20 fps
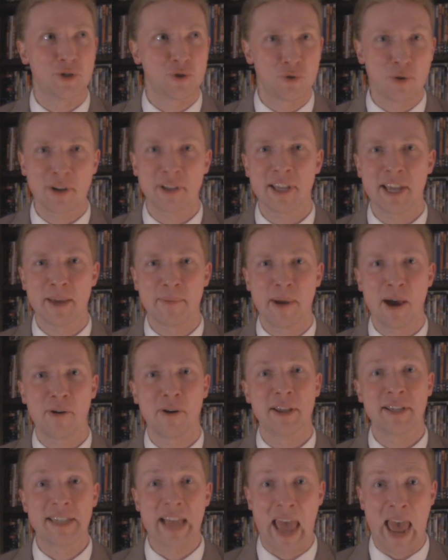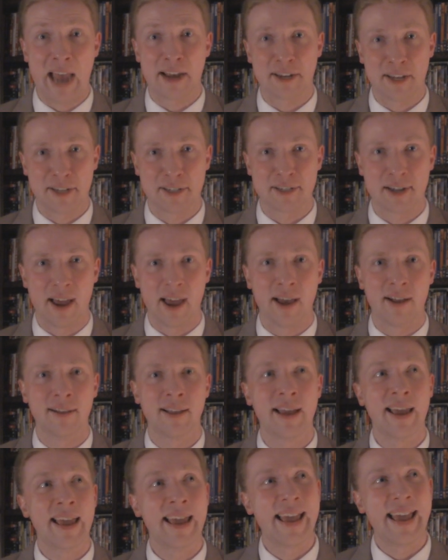strictly about his acting style.
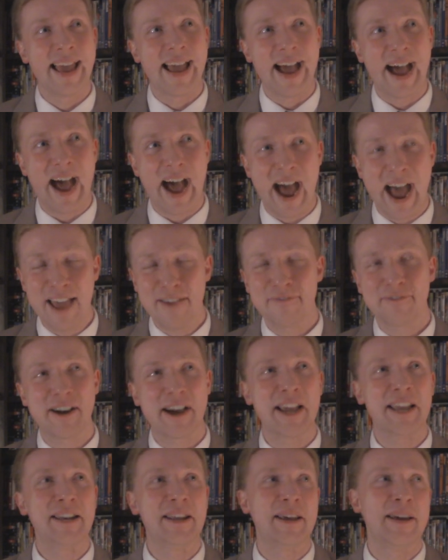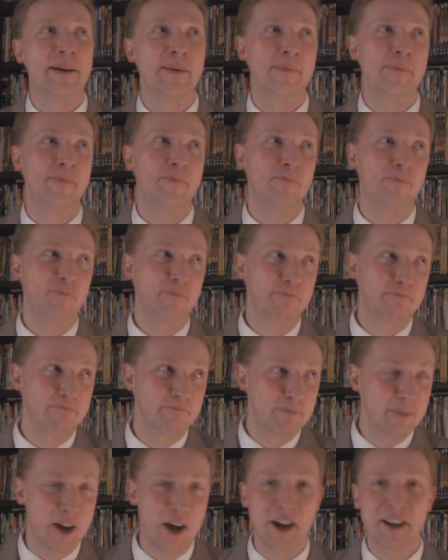I find him
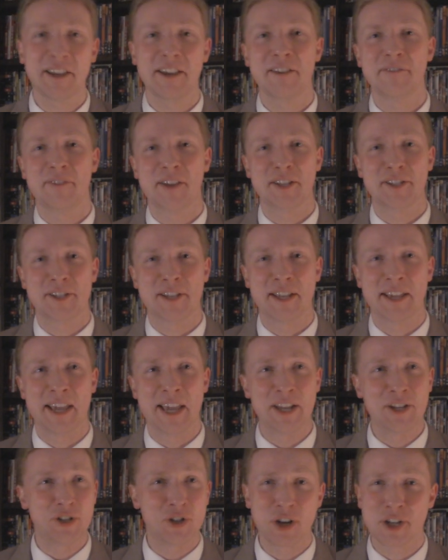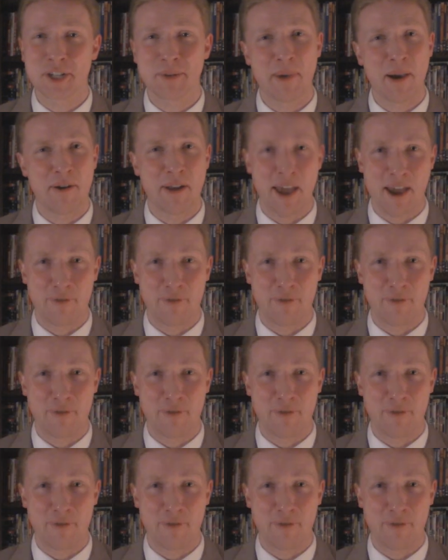unconvincing in just about